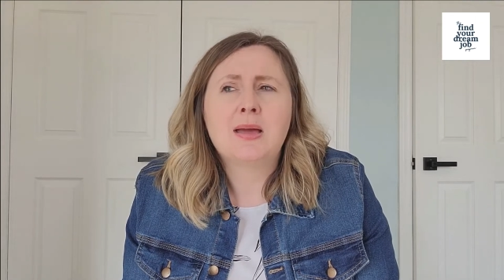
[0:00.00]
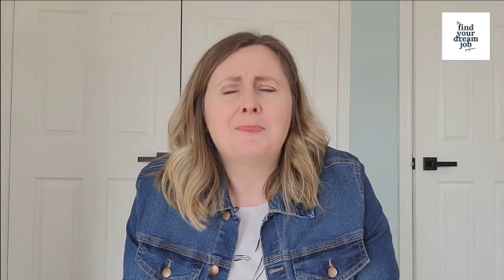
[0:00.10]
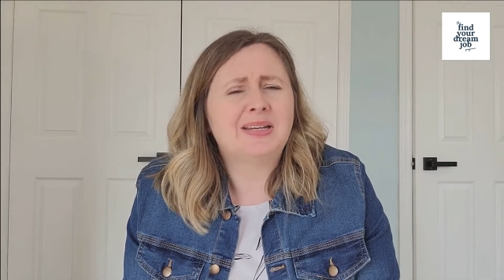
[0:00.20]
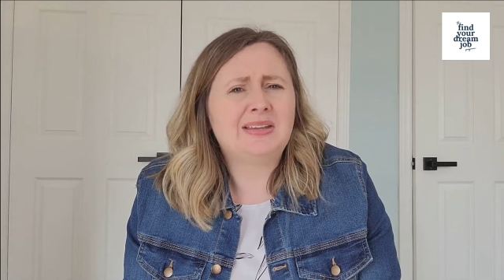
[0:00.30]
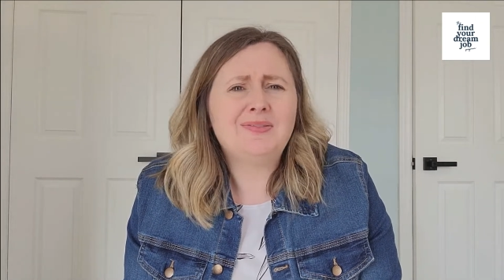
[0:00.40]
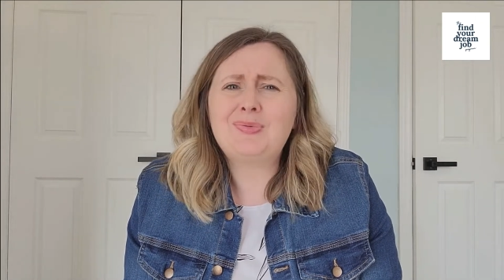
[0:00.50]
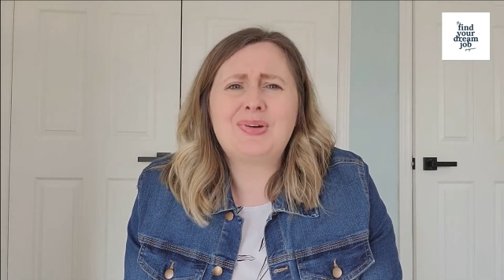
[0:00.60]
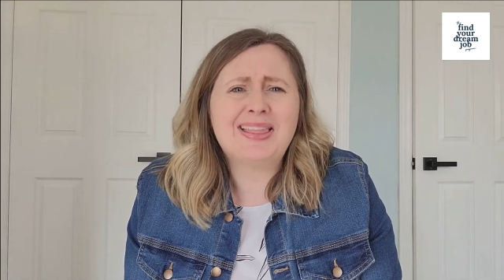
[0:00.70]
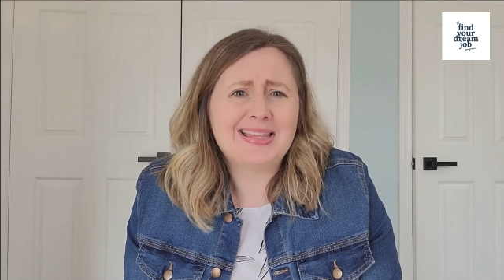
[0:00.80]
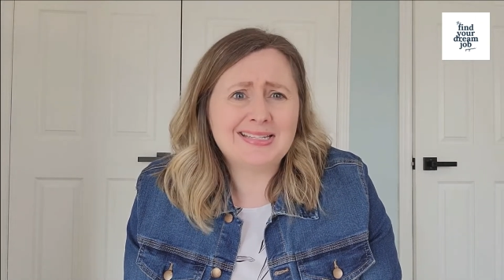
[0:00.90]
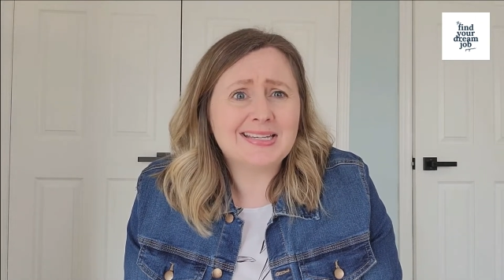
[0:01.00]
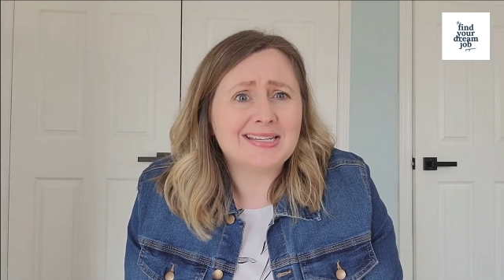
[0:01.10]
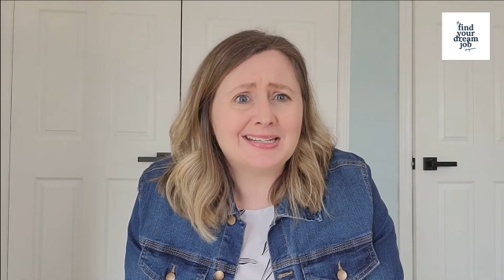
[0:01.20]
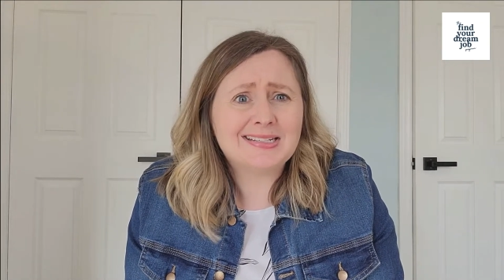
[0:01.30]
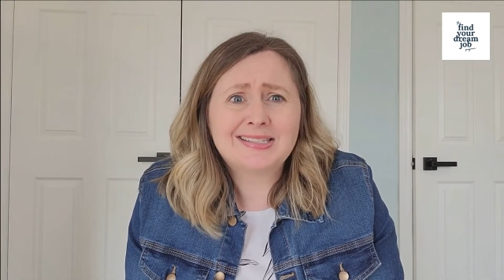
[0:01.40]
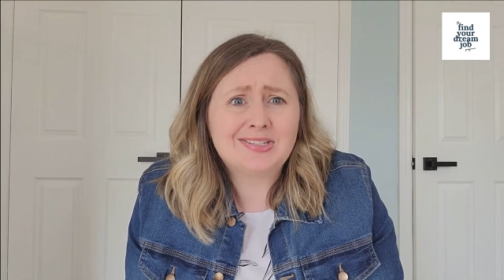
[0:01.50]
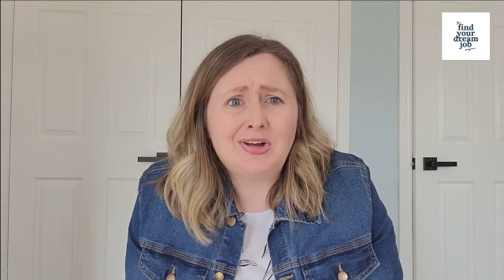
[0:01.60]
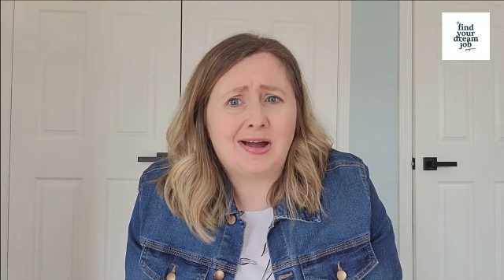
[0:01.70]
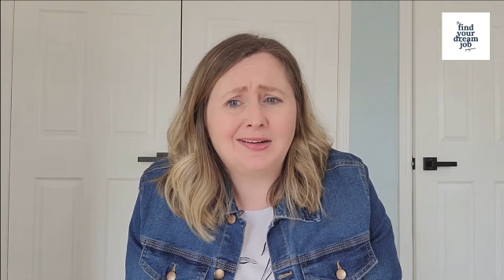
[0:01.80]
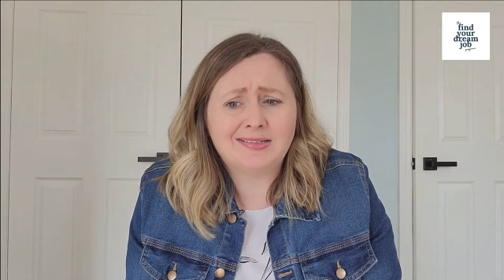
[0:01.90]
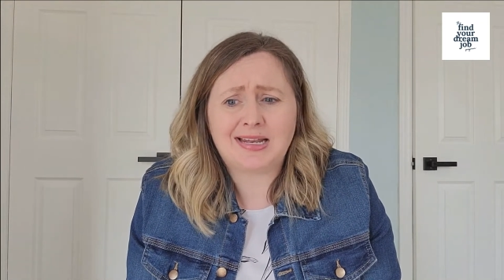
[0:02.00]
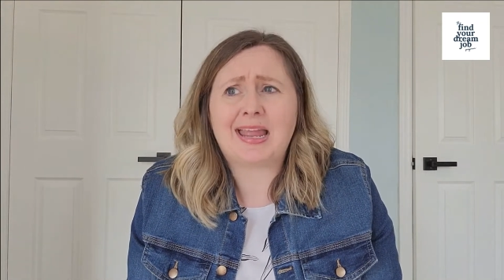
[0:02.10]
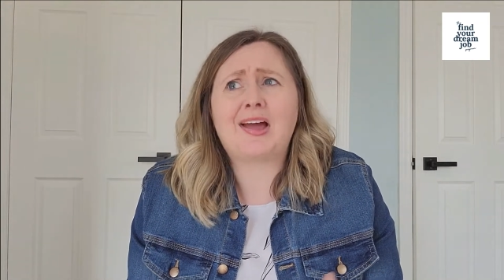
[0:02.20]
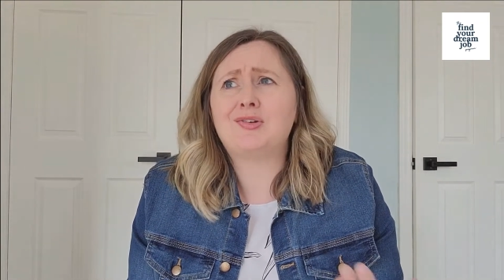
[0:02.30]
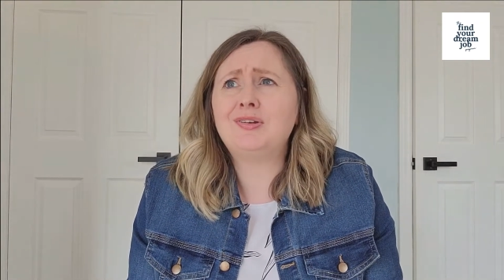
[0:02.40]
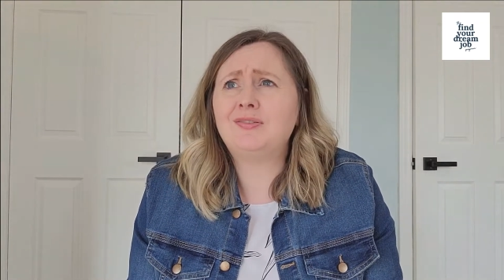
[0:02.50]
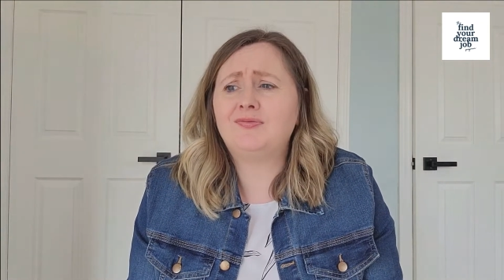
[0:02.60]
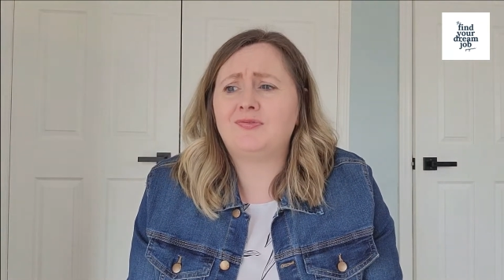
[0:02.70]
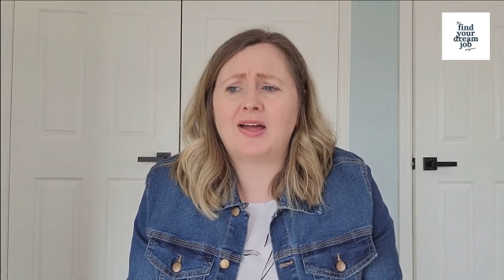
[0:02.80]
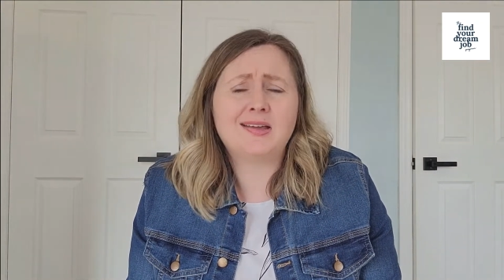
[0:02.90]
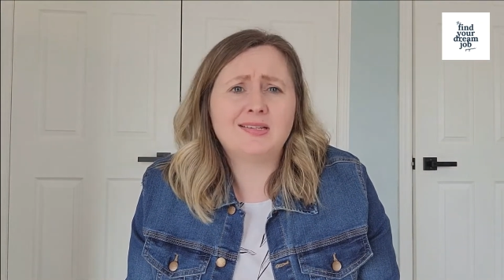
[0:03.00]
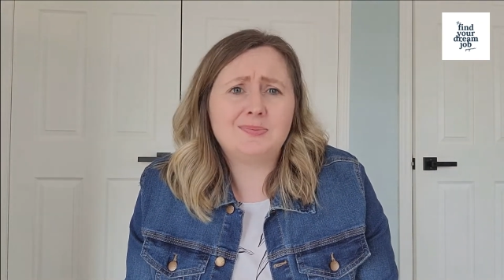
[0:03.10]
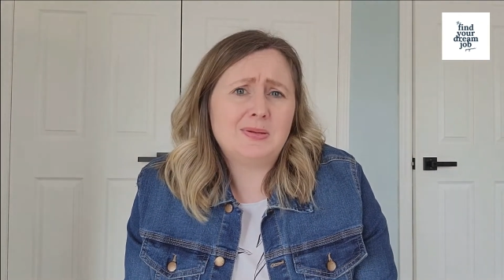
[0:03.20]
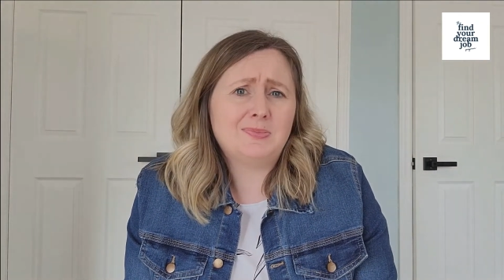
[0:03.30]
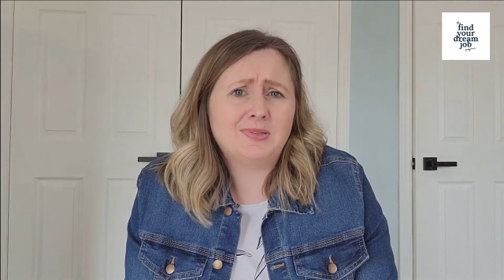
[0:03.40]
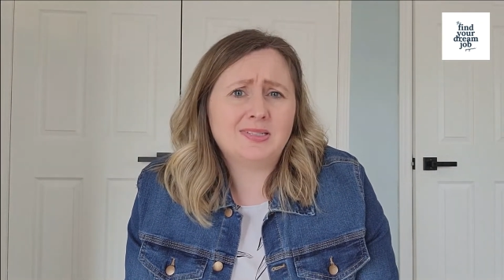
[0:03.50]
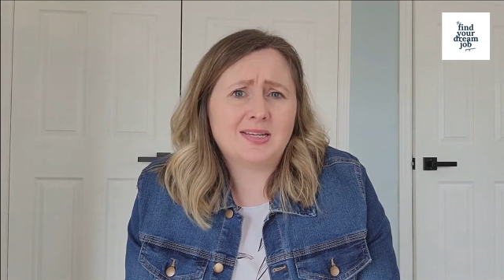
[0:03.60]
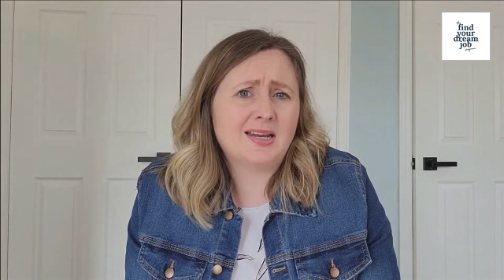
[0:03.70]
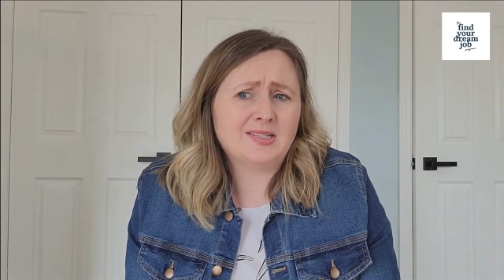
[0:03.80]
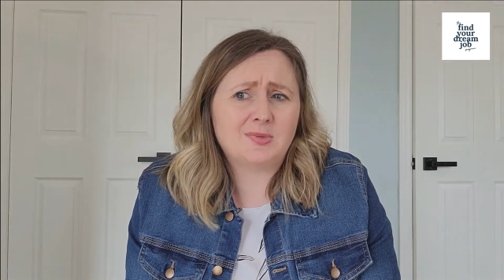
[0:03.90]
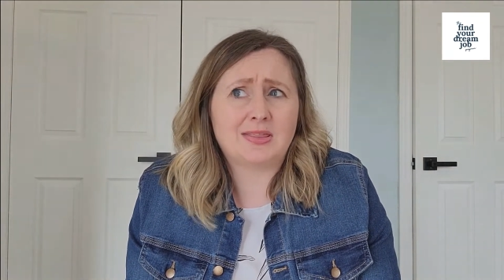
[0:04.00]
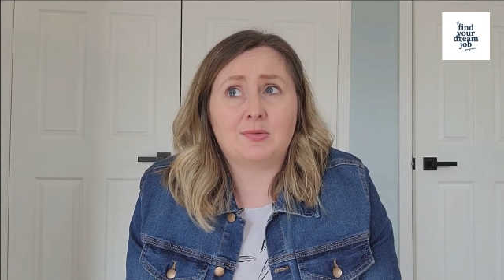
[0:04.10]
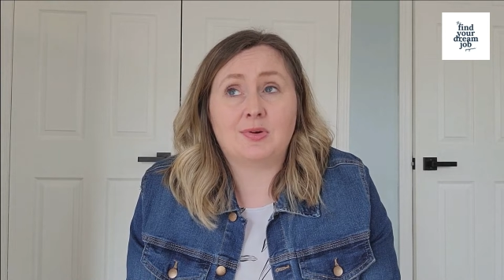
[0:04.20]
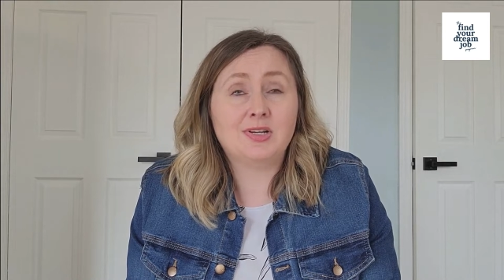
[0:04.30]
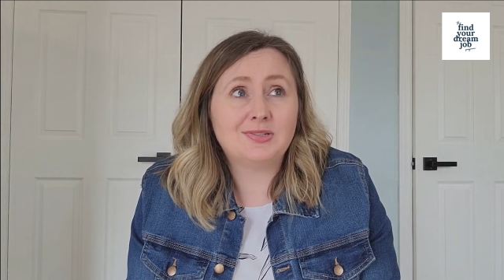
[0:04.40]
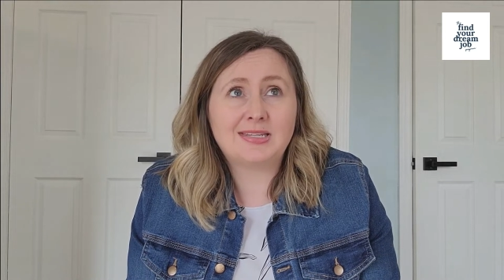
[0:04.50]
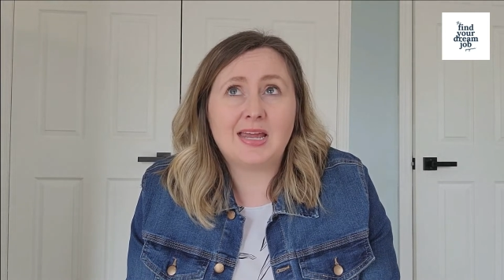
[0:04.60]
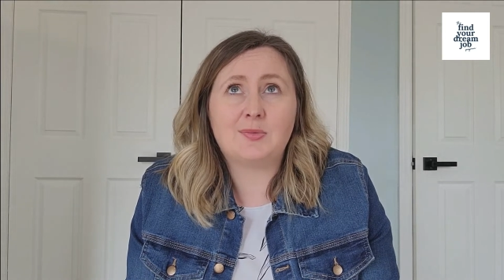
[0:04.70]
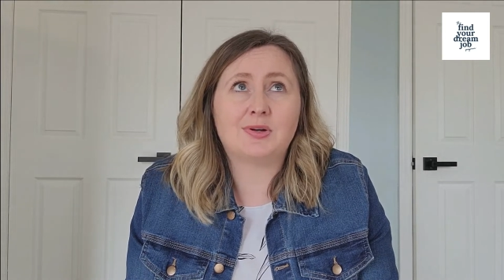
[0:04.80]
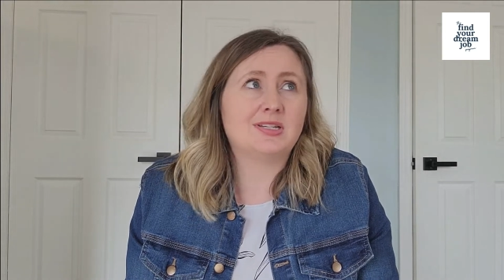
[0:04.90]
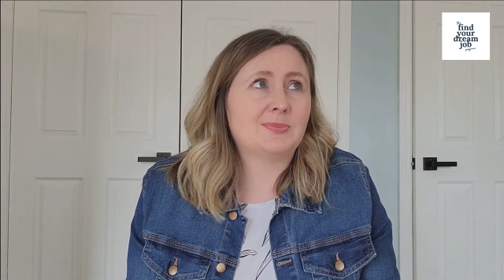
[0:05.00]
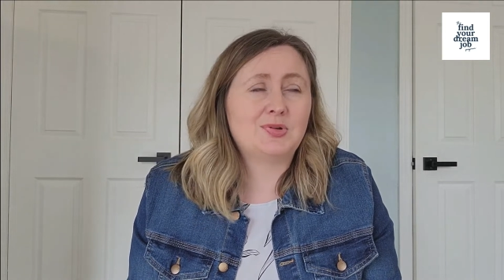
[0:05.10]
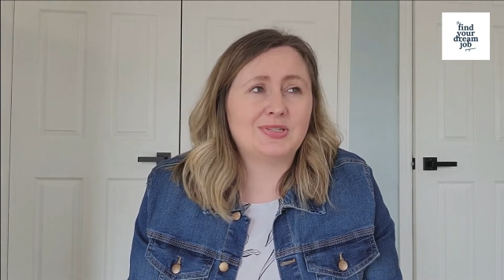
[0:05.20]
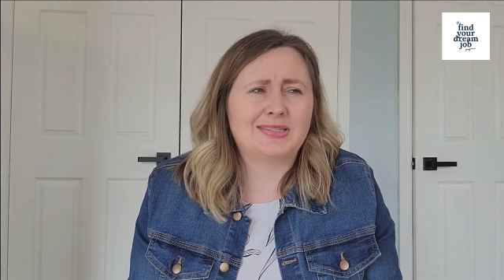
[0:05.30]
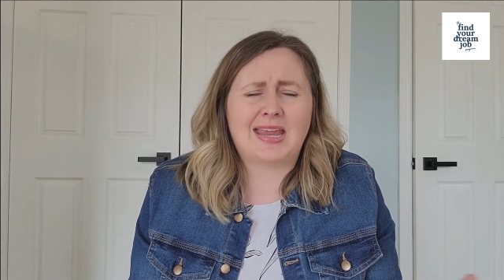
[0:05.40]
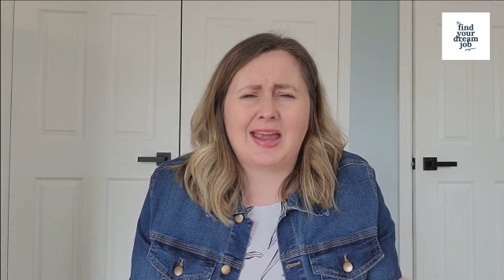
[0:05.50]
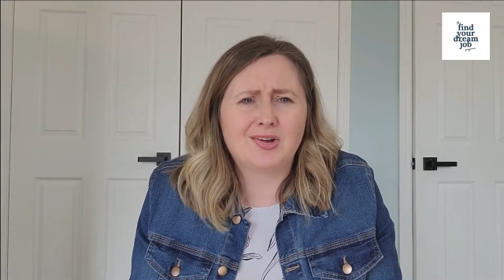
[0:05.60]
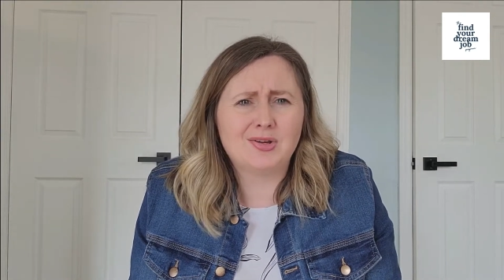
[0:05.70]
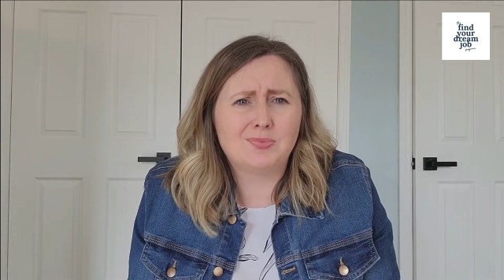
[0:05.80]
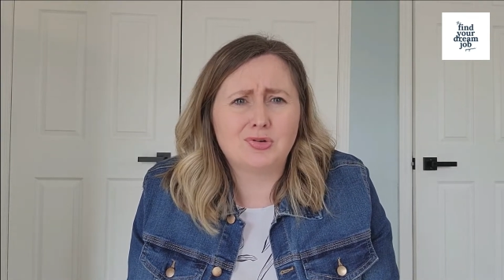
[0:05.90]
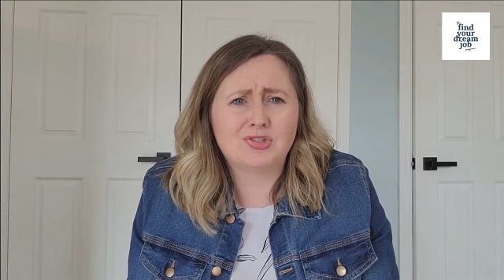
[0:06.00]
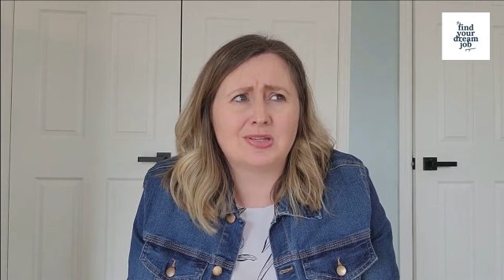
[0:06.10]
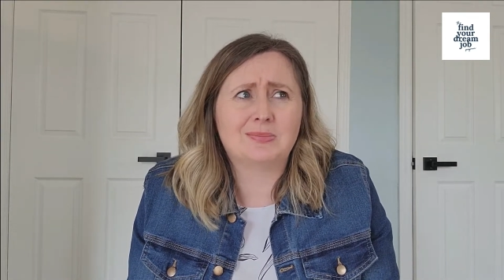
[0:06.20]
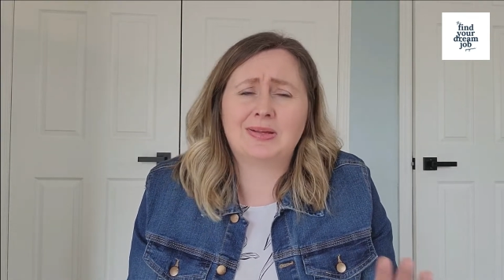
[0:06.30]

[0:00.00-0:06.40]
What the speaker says: But even with LinkedIn, it's still hard. Like, how do you find people to connect with? And what do you say? What are you supposed to say? How do you approach them?